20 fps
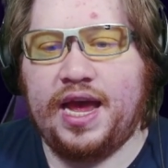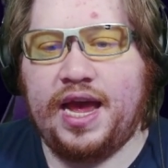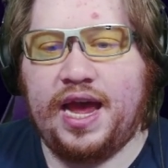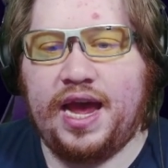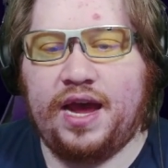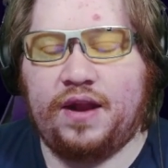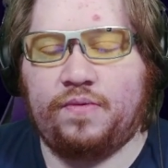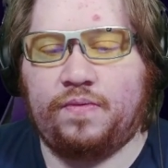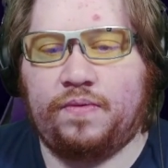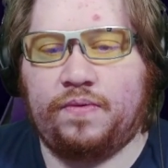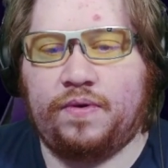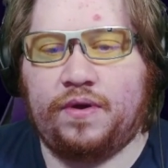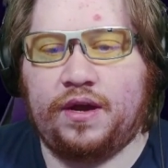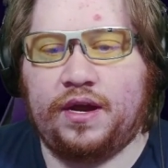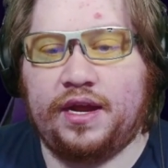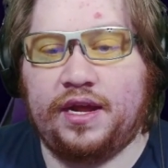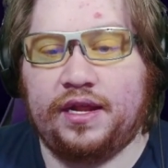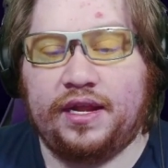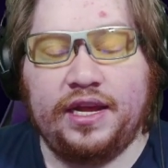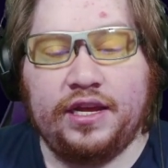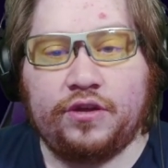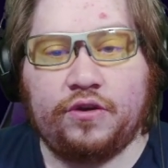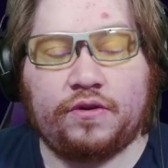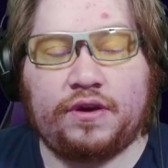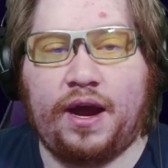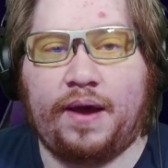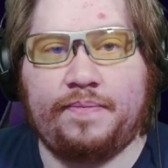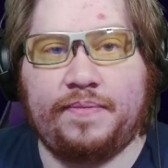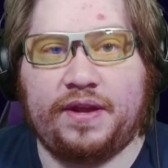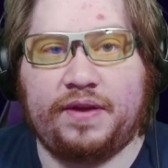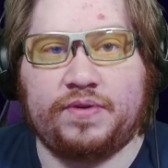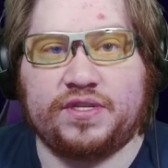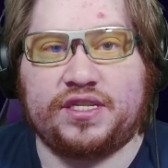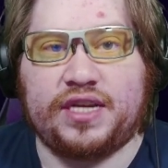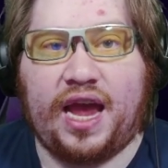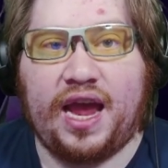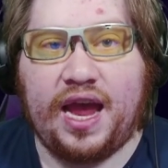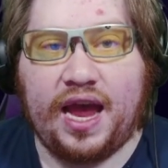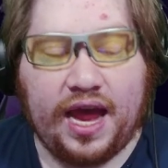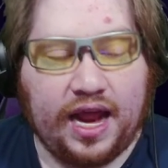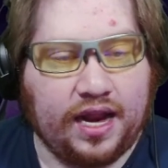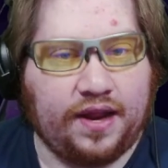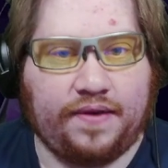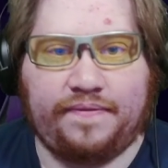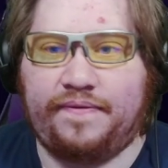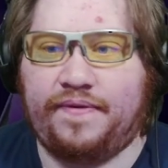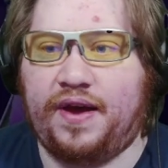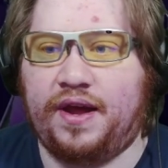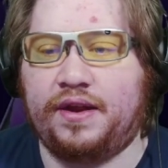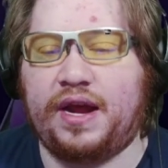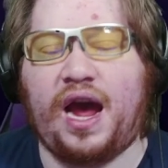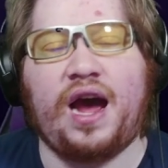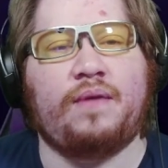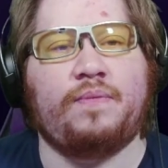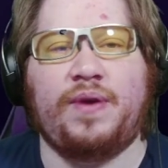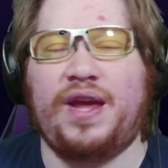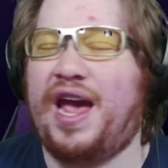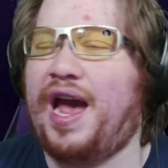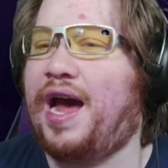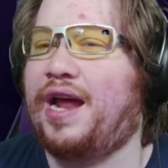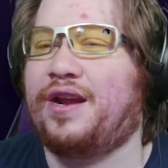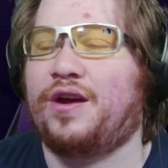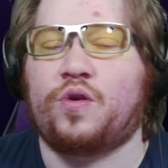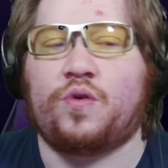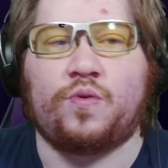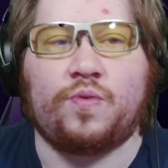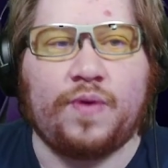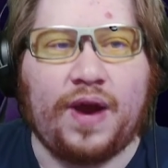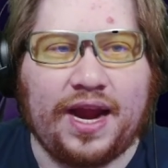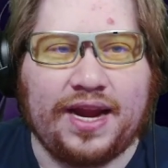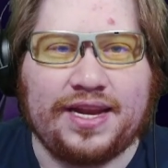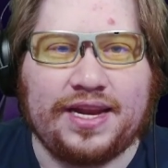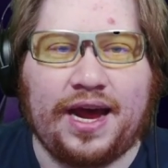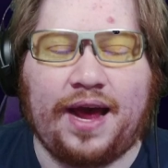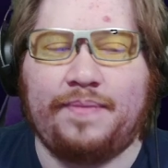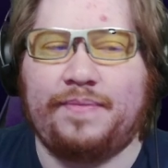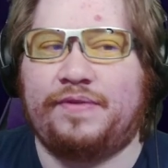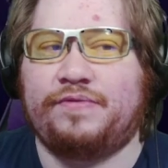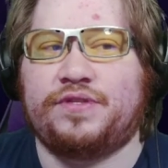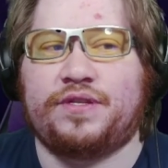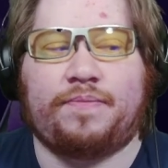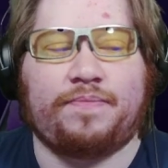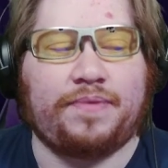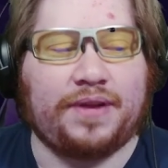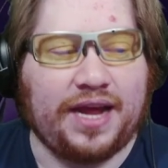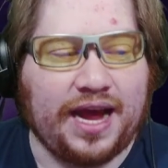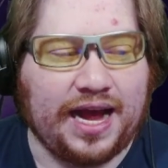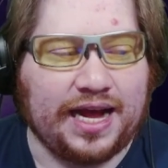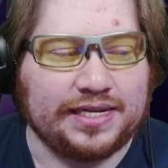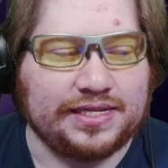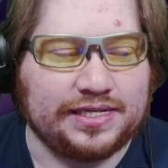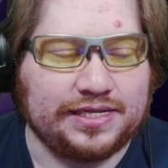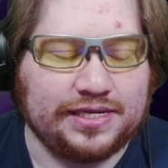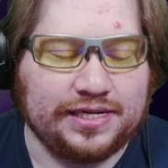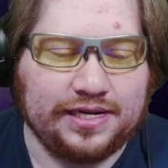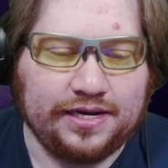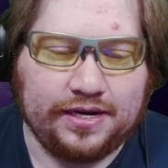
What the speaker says: And Lethal Company was hella fun. We had a great time. It was a blast.